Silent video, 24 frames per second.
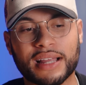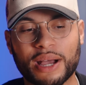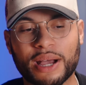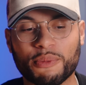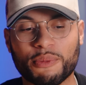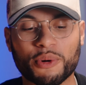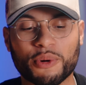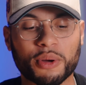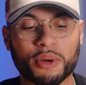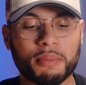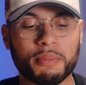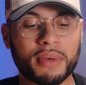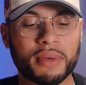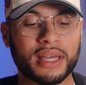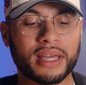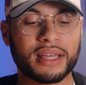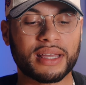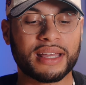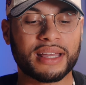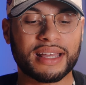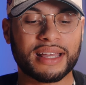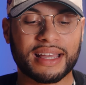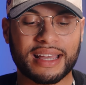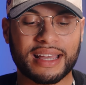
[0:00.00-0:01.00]
I will admit,
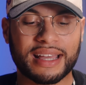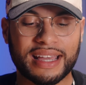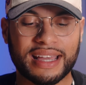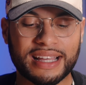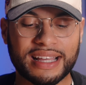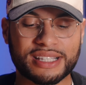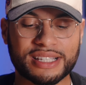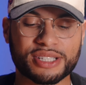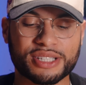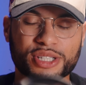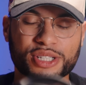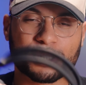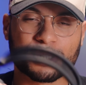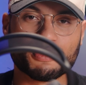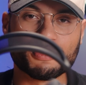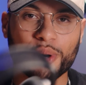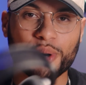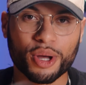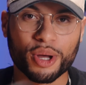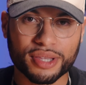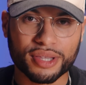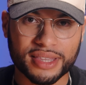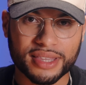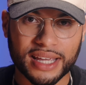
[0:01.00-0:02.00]
it's a
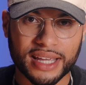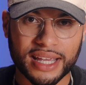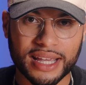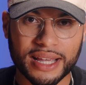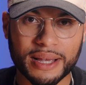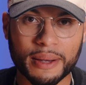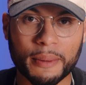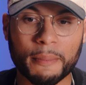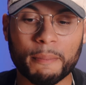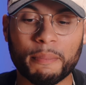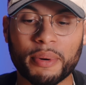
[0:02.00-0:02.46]
small thing,